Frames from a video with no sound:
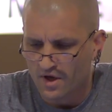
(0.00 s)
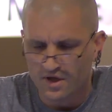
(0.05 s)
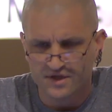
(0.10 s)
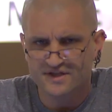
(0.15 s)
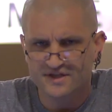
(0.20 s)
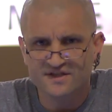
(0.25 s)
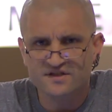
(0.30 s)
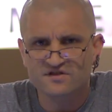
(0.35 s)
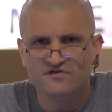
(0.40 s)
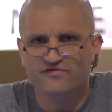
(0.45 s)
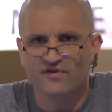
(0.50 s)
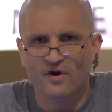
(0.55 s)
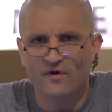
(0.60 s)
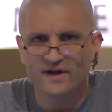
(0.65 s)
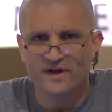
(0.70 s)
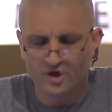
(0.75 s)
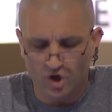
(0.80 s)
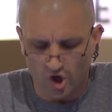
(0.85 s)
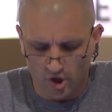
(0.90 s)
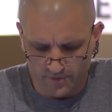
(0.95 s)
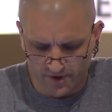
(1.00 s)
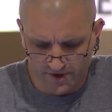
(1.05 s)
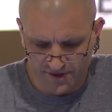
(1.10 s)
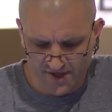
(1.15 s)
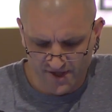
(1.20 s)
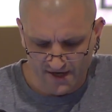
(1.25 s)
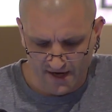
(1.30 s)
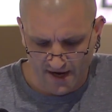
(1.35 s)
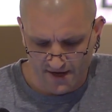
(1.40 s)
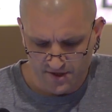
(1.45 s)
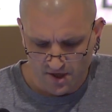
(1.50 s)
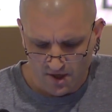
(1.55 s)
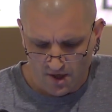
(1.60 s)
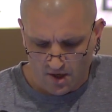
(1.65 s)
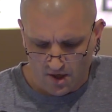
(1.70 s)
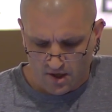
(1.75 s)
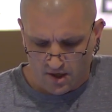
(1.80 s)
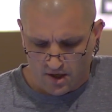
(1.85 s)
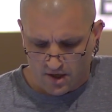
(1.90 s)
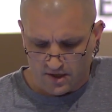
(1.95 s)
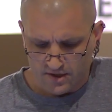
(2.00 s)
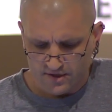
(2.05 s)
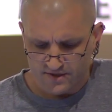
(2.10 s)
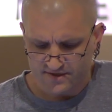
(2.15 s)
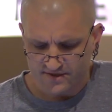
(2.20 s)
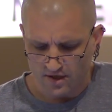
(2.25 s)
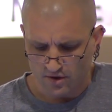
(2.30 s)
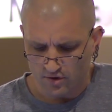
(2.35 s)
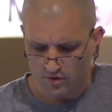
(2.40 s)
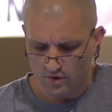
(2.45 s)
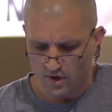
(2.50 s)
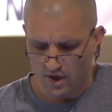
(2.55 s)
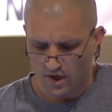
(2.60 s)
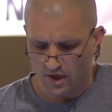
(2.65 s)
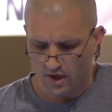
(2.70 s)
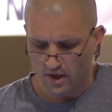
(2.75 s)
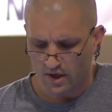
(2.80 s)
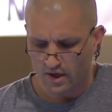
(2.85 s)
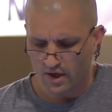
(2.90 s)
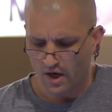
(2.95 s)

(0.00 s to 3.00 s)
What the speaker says: This is a very common thing, and so